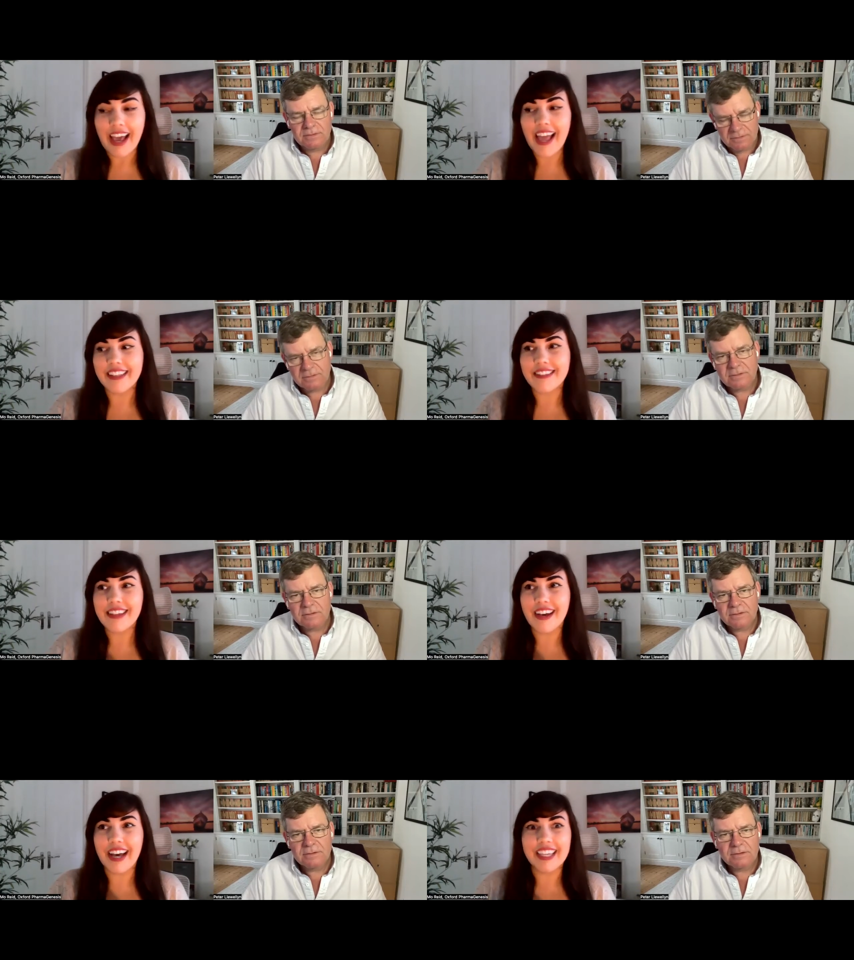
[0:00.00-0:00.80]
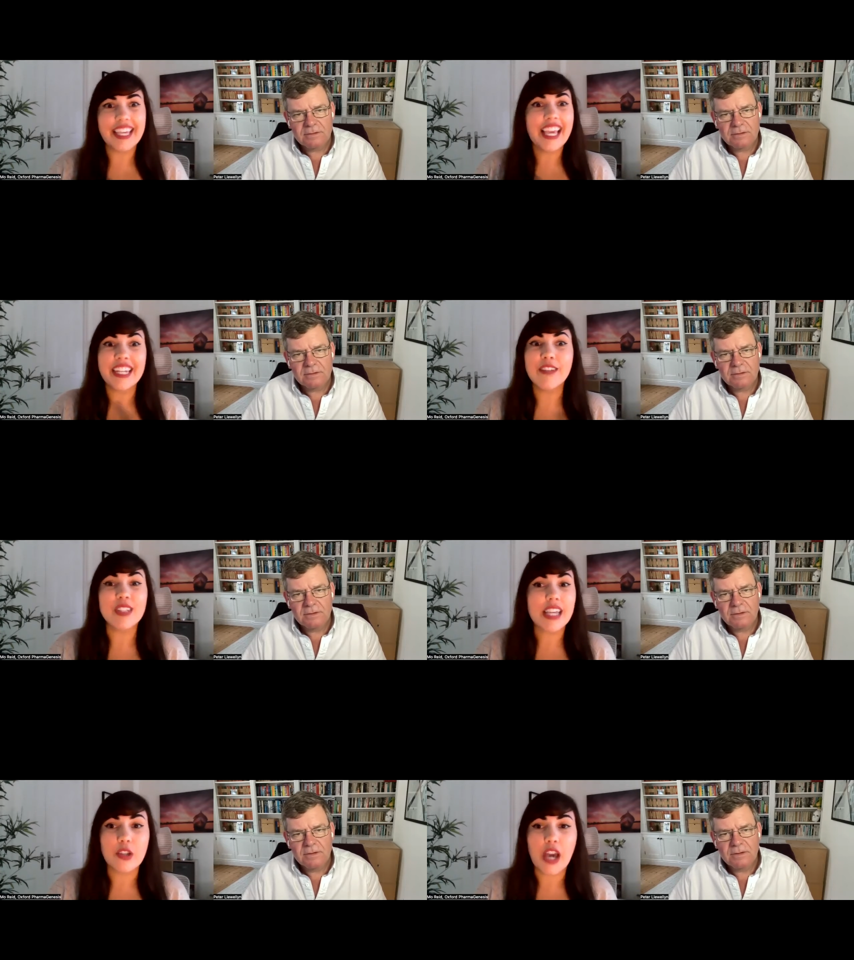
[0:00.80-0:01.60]
Speaker 1: and i can't even
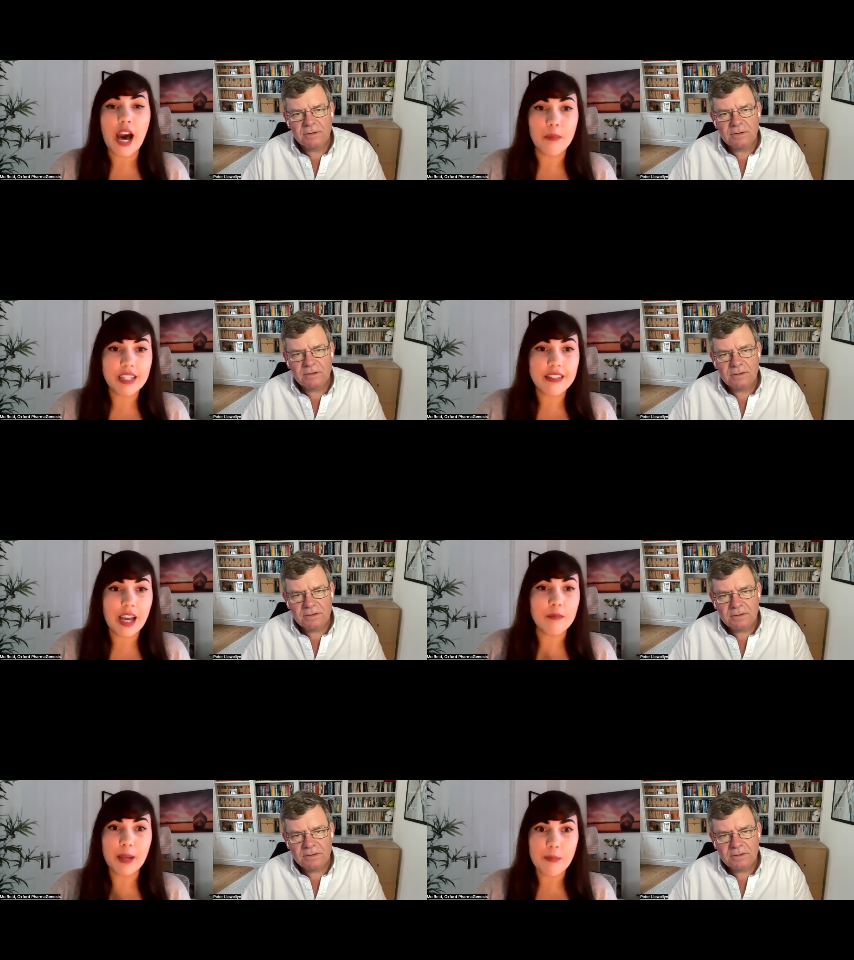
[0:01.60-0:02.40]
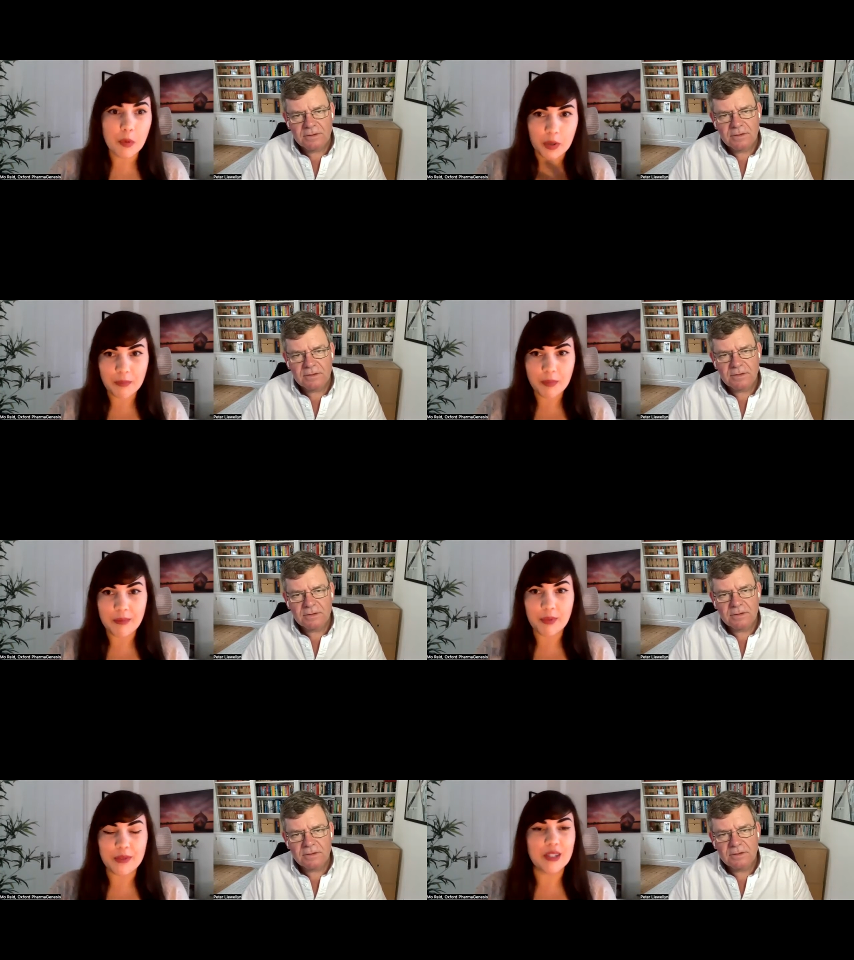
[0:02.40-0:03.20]
tell you how many times i point
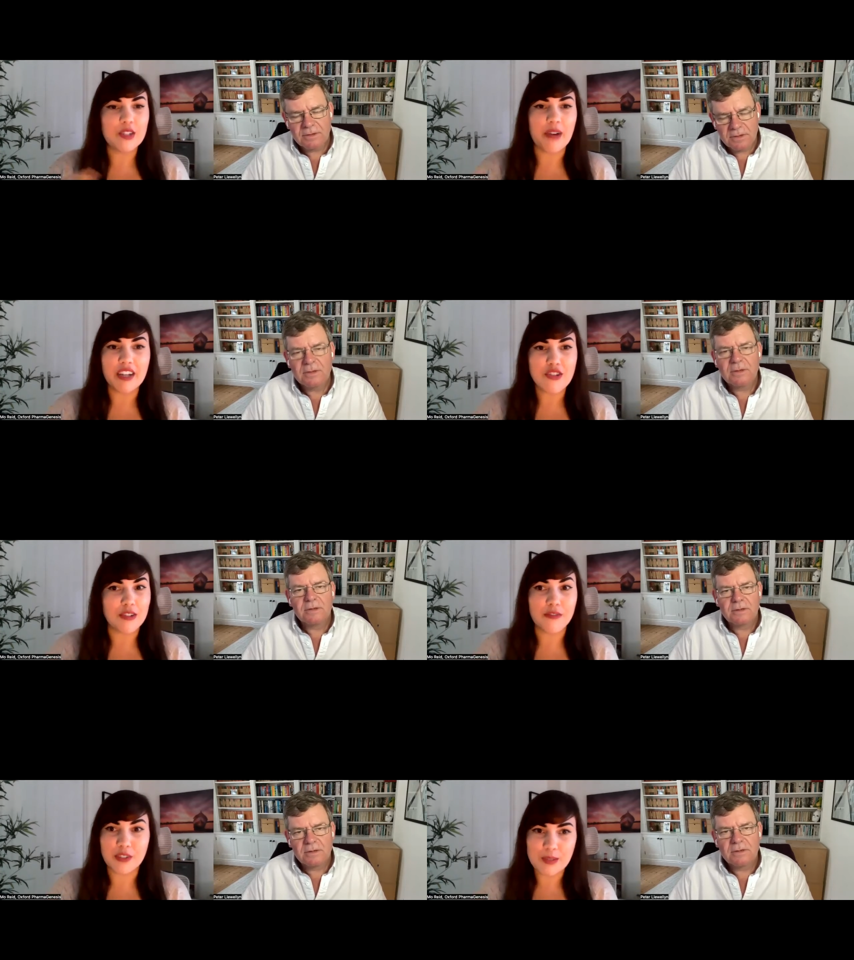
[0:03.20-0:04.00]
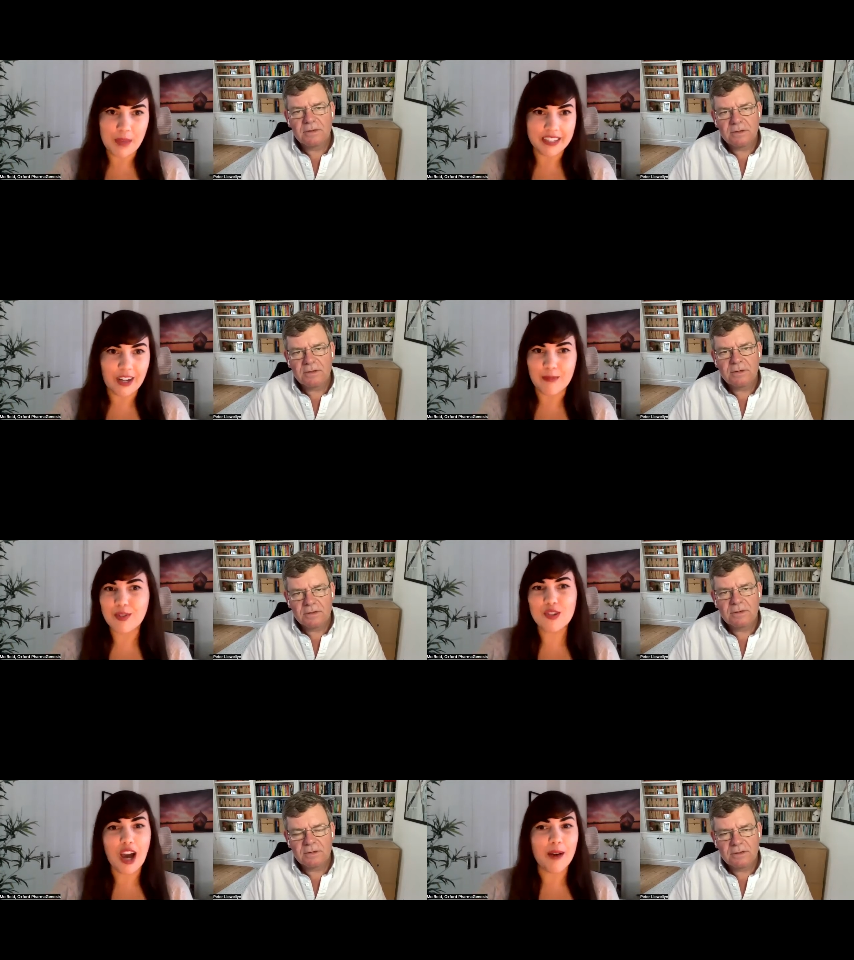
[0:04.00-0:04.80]
people in the direction of first med
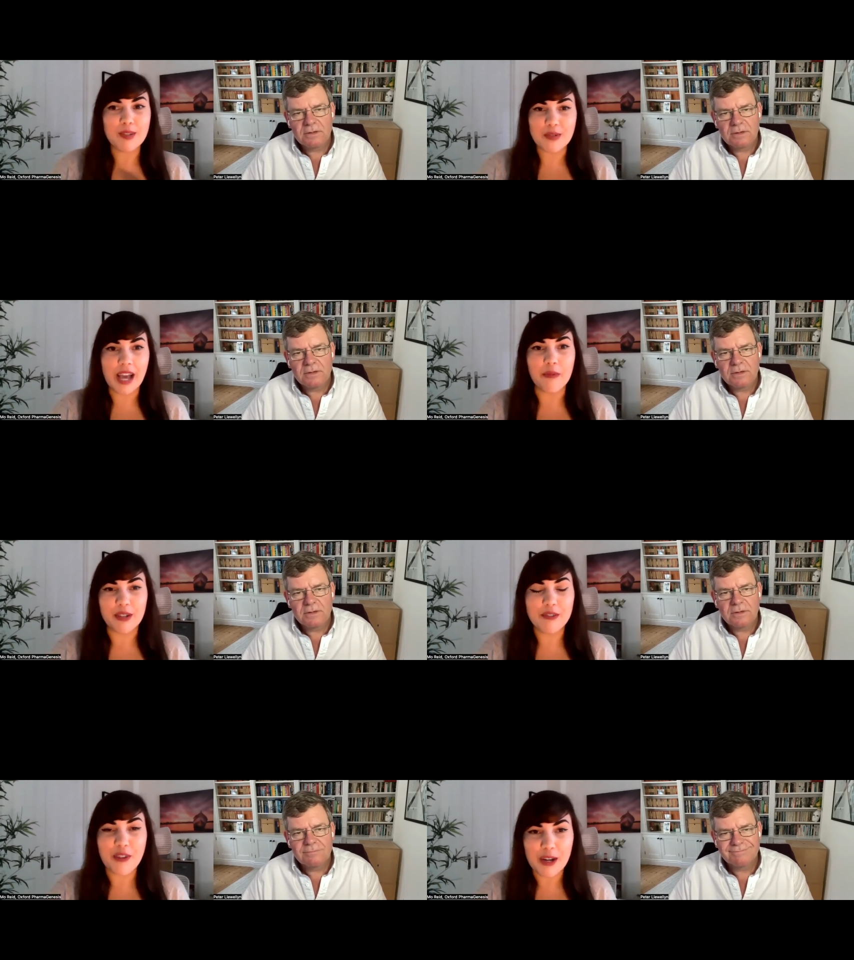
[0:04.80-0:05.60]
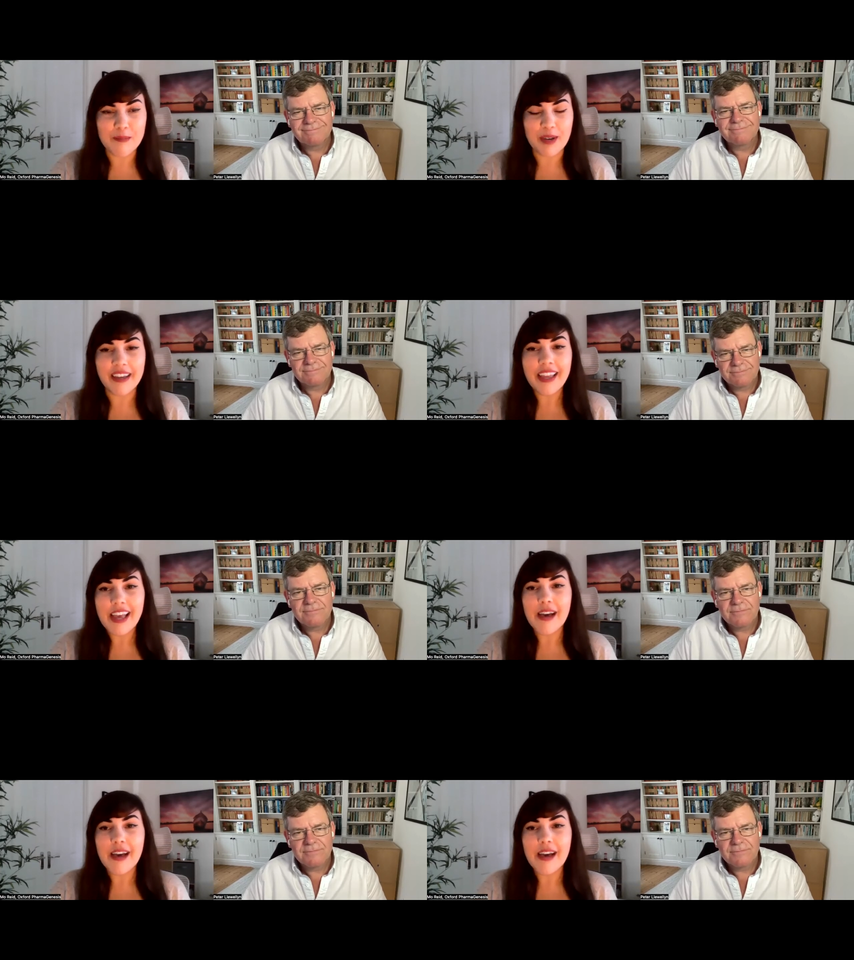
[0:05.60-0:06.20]
comms jobs or network pharma